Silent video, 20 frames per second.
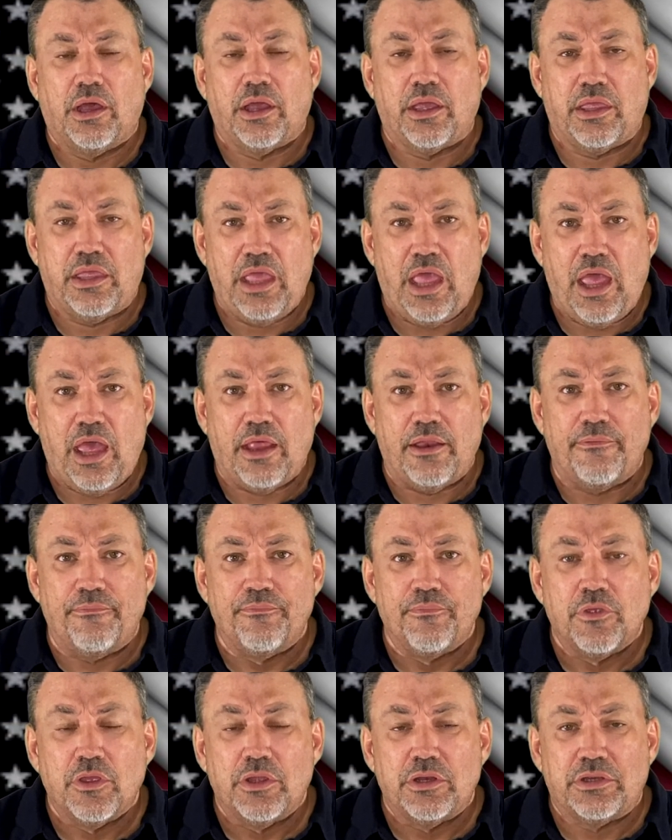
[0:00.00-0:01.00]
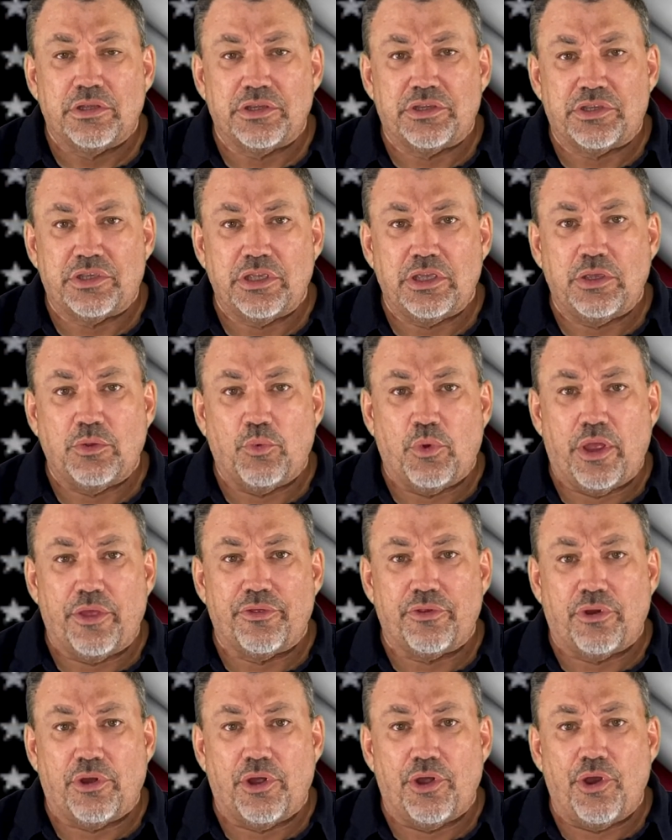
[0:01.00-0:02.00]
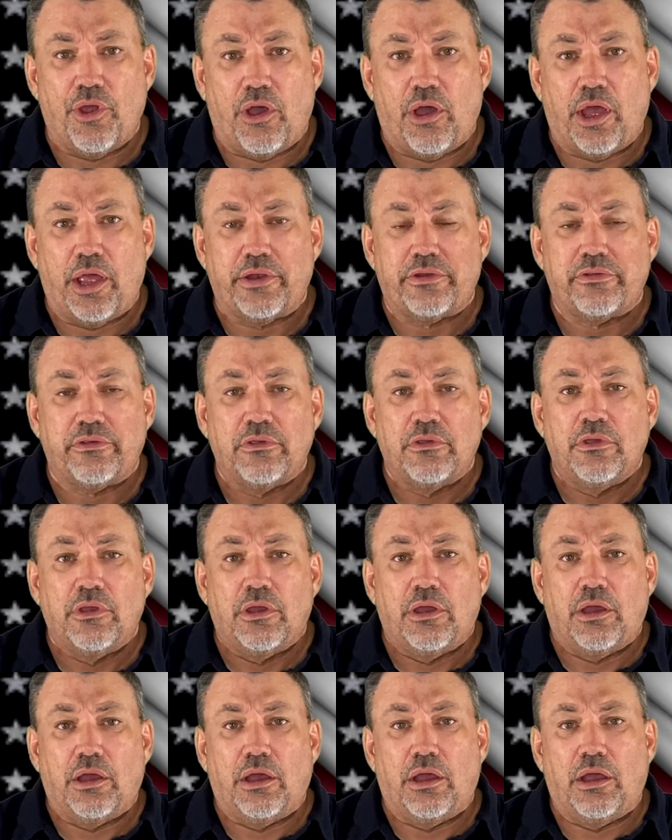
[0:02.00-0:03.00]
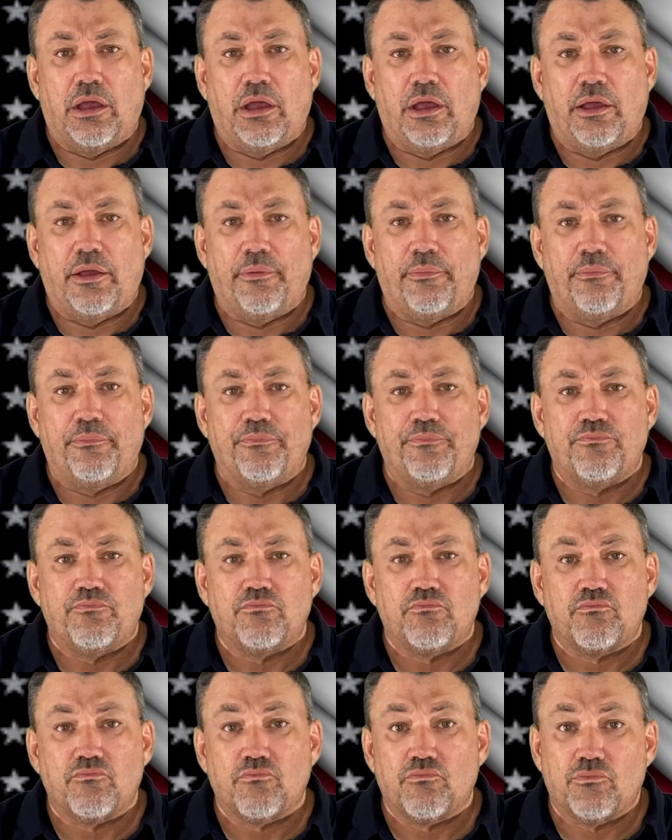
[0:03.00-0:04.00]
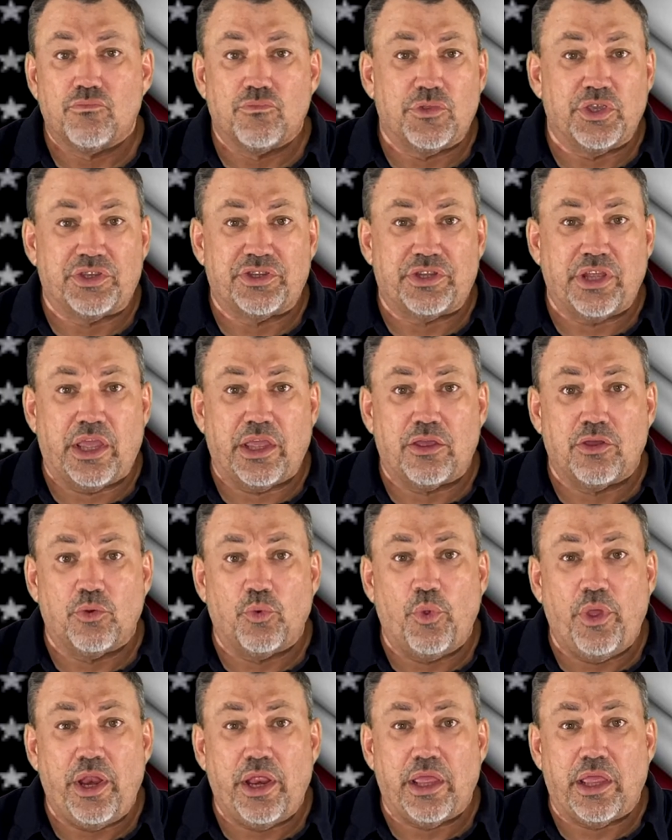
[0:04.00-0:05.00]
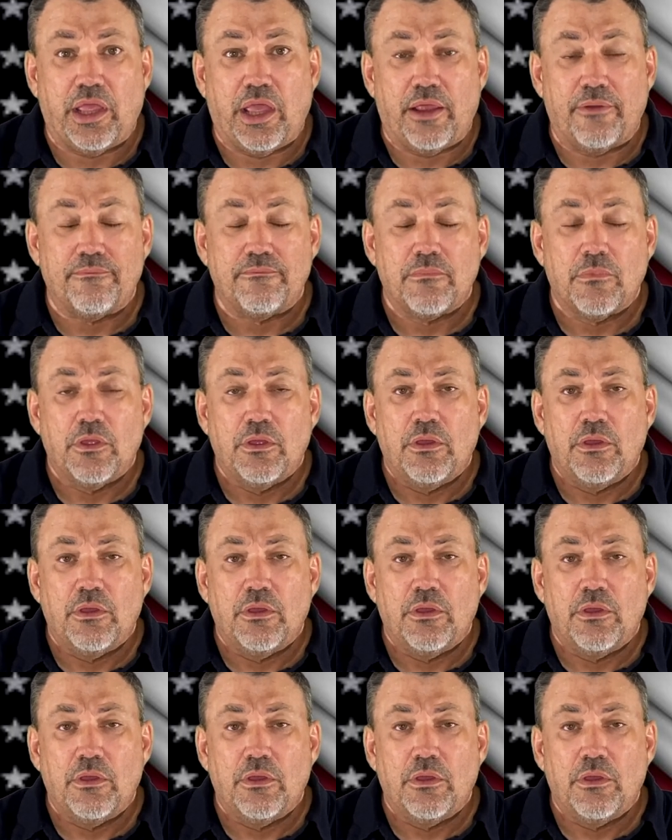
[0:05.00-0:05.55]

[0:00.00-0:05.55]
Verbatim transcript: again to see whether or not um, the state could win again.